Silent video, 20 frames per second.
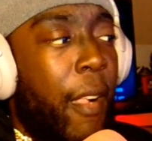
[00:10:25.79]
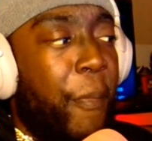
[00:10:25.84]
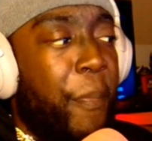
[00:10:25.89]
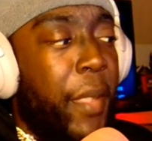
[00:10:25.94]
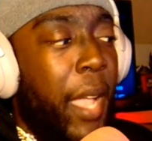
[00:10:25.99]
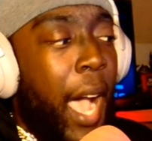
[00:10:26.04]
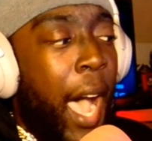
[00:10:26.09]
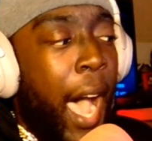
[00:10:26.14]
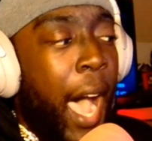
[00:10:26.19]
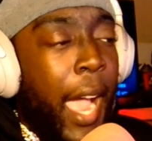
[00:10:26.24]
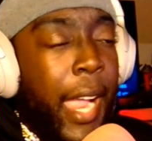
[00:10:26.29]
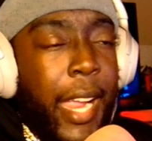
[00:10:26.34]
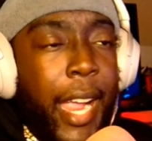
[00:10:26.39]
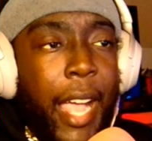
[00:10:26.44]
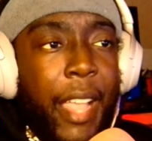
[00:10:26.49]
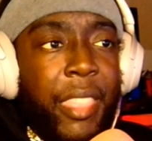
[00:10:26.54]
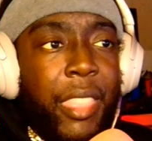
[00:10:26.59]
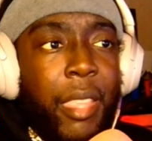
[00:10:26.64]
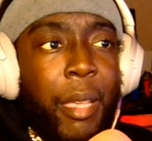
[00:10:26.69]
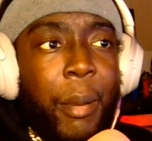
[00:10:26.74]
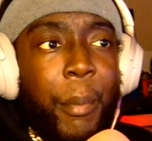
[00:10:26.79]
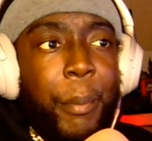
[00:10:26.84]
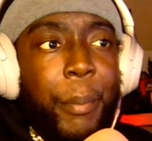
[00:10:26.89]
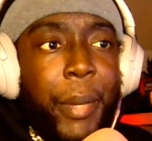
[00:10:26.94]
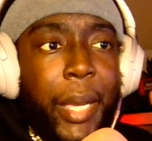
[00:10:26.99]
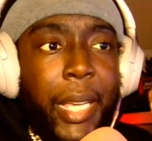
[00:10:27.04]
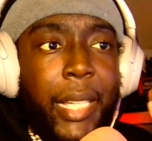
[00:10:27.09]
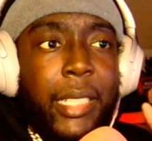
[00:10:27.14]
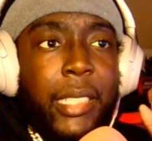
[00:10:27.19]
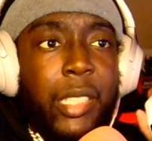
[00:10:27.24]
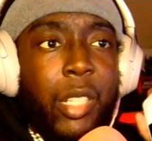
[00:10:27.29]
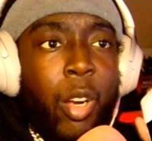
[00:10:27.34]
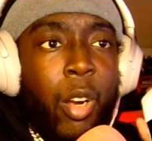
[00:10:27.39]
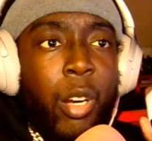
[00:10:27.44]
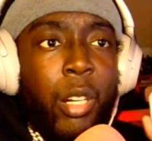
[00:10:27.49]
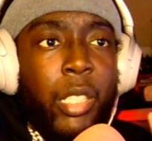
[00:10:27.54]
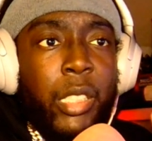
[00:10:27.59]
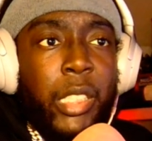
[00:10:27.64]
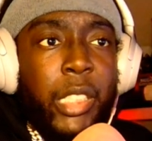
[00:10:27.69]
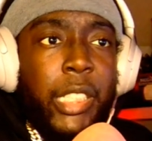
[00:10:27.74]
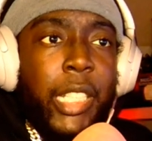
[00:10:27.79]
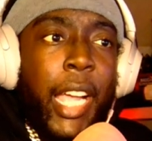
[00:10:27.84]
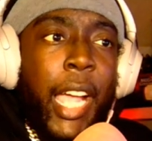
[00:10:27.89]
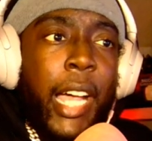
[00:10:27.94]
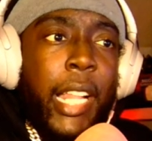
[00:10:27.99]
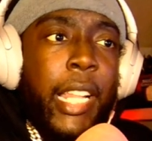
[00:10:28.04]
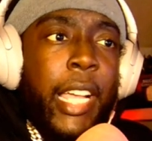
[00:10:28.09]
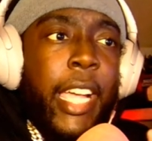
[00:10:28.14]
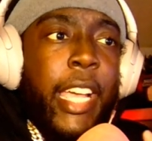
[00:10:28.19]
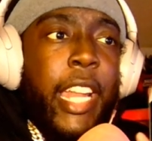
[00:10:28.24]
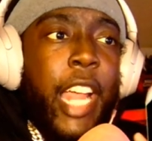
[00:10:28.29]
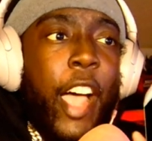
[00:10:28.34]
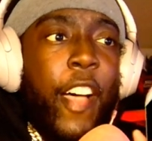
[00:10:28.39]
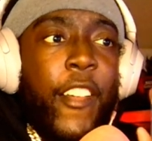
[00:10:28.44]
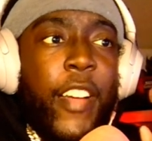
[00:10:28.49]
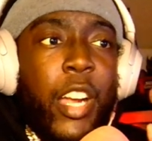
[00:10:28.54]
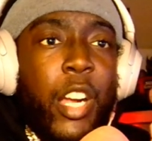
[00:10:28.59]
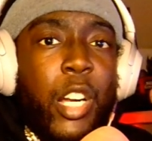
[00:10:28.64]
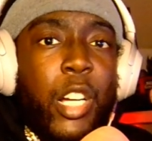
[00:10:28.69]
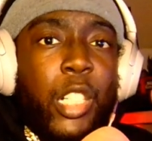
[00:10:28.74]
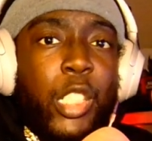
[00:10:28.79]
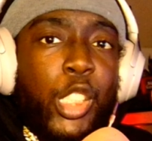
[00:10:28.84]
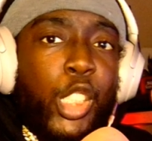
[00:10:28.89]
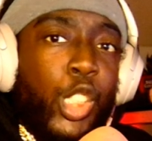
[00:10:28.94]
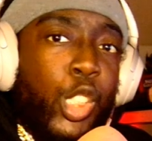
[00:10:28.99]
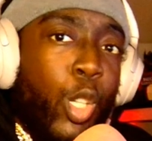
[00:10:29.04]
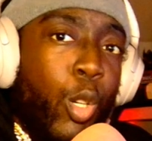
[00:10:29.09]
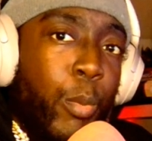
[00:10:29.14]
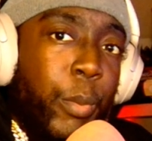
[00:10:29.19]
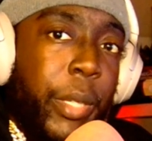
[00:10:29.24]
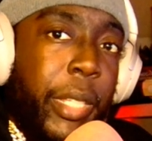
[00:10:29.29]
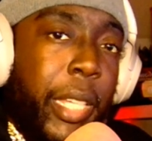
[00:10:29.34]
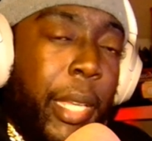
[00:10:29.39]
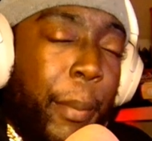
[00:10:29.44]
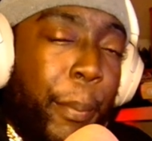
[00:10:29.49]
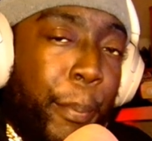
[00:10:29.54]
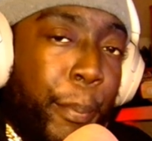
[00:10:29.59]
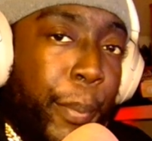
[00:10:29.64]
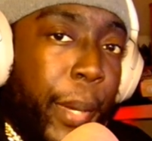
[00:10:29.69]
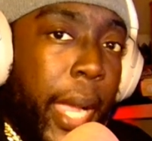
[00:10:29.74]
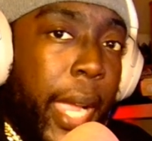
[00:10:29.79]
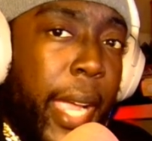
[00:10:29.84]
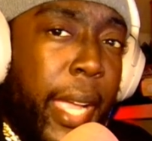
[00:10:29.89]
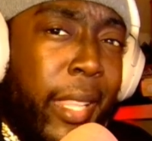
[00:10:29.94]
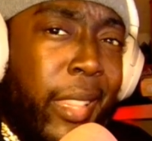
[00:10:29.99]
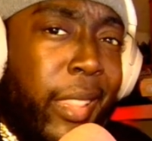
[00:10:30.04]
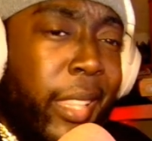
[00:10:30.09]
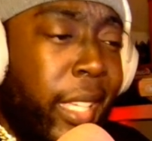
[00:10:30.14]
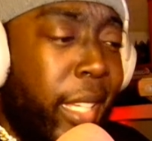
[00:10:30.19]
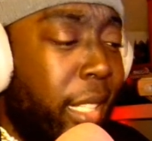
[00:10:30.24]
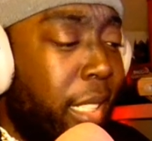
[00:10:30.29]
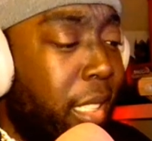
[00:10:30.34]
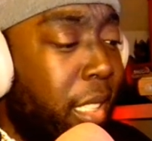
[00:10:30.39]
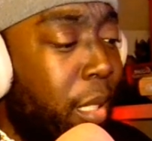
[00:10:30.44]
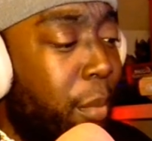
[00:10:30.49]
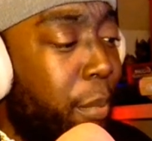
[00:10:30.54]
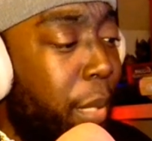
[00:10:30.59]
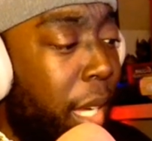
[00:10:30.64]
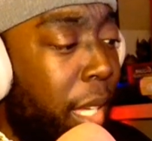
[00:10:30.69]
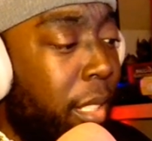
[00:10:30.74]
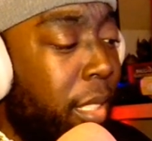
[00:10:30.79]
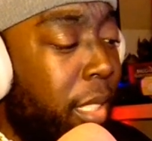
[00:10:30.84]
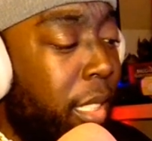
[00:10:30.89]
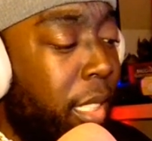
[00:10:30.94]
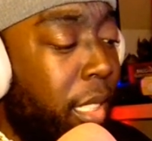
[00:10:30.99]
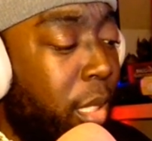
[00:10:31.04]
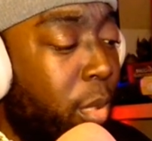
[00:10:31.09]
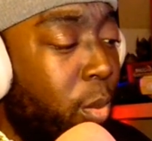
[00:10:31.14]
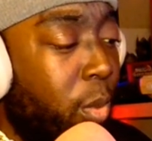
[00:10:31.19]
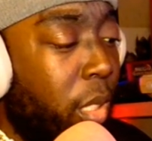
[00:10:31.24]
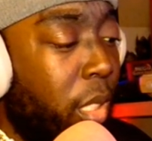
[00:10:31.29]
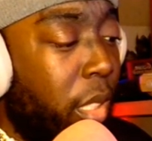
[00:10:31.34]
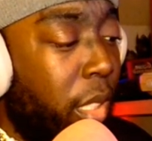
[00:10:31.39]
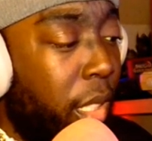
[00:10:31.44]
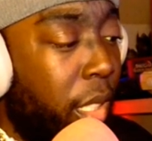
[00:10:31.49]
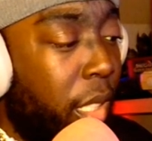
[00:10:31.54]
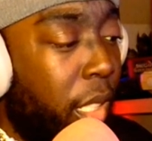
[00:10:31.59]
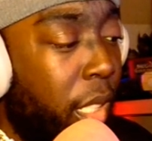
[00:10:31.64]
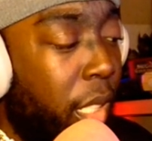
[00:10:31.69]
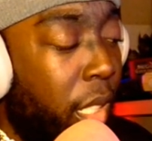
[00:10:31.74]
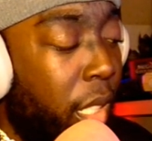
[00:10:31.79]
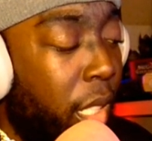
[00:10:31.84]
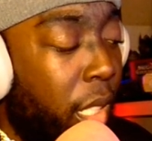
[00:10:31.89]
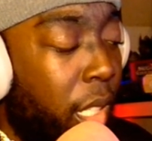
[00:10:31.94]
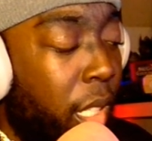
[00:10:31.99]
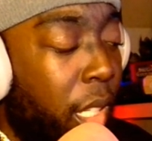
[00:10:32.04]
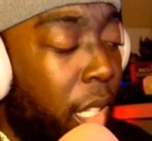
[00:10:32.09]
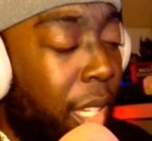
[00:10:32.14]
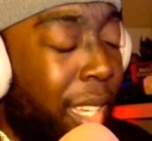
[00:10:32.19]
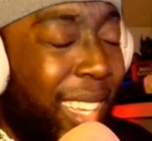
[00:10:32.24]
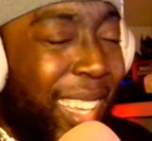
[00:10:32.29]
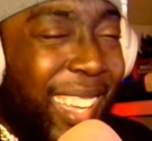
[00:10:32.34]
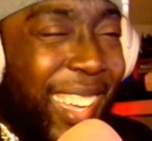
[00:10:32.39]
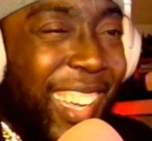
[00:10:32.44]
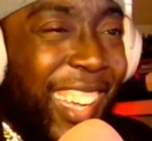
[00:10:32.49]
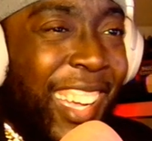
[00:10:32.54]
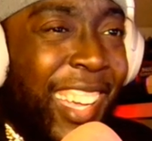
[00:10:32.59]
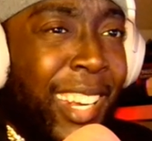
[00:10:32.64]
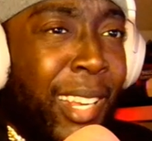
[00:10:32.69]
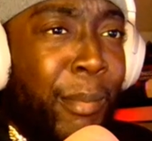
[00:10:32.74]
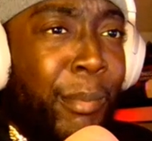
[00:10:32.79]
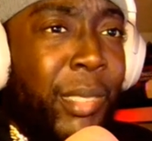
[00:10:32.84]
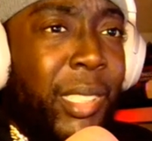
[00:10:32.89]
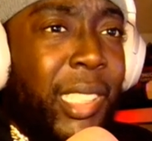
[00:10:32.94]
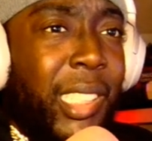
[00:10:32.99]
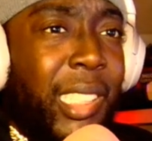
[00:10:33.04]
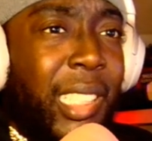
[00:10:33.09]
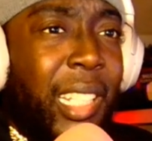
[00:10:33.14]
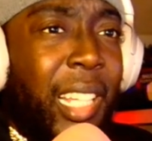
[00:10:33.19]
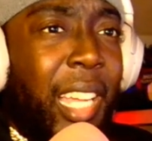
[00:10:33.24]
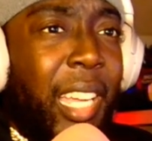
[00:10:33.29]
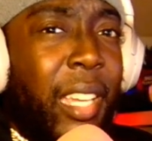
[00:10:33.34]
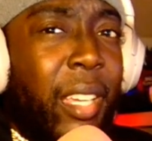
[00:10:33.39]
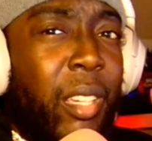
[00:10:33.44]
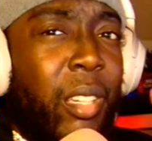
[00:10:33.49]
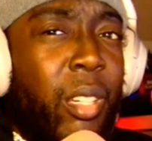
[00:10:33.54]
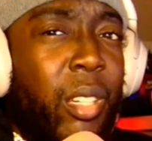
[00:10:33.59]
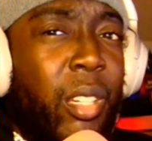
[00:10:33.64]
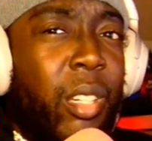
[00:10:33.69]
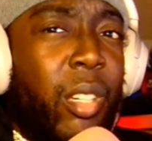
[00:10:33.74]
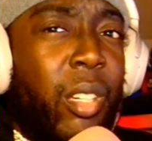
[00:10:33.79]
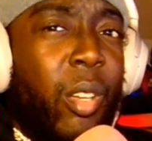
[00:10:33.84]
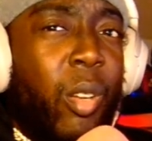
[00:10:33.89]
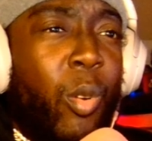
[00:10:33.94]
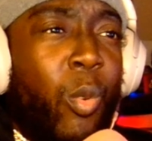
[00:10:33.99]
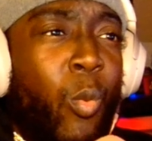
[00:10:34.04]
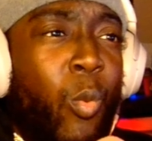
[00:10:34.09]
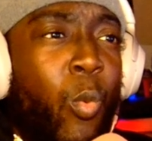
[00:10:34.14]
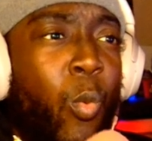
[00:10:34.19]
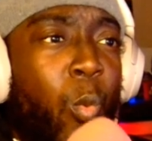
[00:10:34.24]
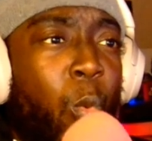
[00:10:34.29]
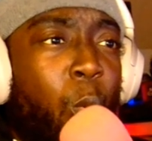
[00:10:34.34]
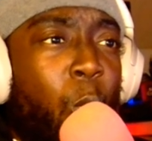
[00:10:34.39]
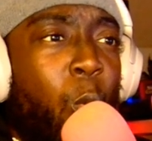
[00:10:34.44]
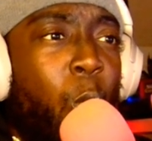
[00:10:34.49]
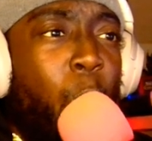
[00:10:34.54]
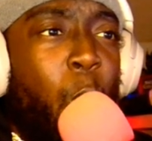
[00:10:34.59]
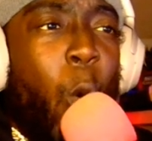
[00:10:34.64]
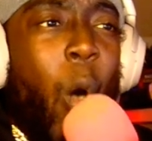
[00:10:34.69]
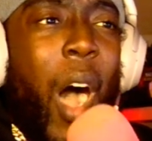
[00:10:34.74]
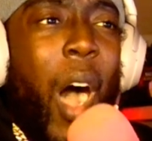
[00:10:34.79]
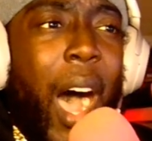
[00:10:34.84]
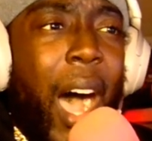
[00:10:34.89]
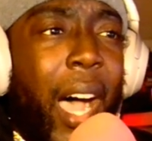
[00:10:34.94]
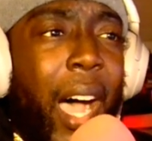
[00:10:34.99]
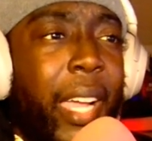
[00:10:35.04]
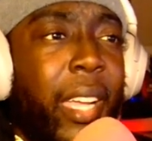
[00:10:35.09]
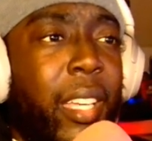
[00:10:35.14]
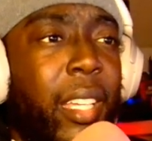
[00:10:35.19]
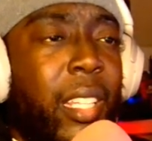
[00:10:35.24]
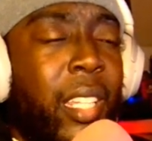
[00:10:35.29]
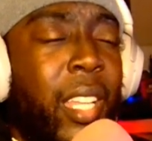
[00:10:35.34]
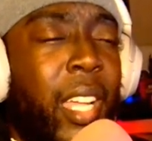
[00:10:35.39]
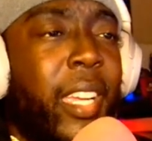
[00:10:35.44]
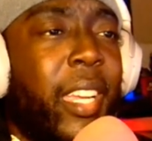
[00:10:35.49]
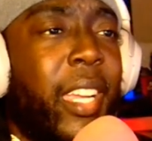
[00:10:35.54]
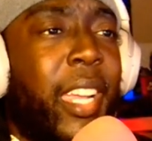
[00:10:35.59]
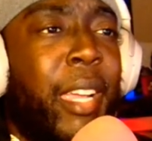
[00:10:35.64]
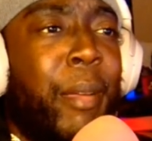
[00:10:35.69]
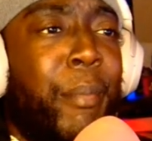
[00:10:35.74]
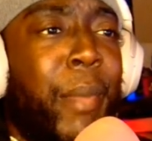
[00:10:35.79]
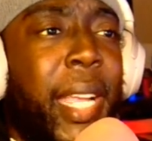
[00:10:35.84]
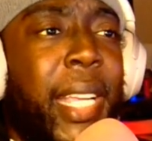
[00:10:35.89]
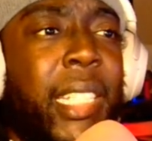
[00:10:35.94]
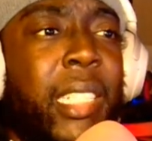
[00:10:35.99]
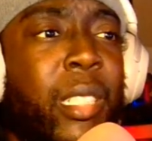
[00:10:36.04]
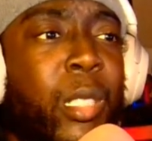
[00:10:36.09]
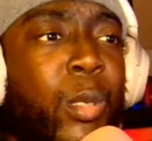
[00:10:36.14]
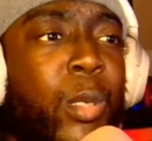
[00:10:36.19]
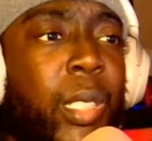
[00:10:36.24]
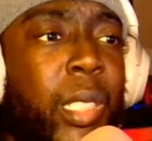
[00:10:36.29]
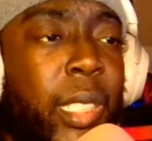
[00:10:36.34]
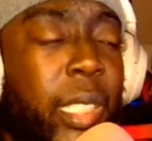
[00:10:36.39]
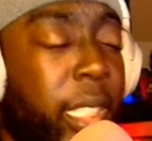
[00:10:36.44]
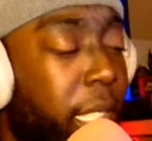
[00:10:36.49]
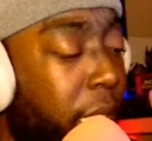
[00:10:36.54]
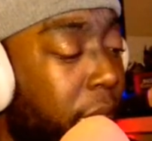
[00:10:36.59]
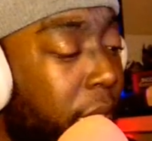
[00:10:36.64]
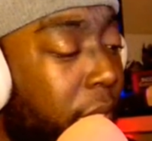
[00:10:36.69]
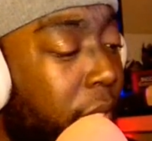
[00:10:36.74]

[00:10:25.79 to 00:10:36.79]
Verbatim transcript: I got the base ROG Ally and I've heard so many bad things about this one. And I'm just like why? Like it makes no sense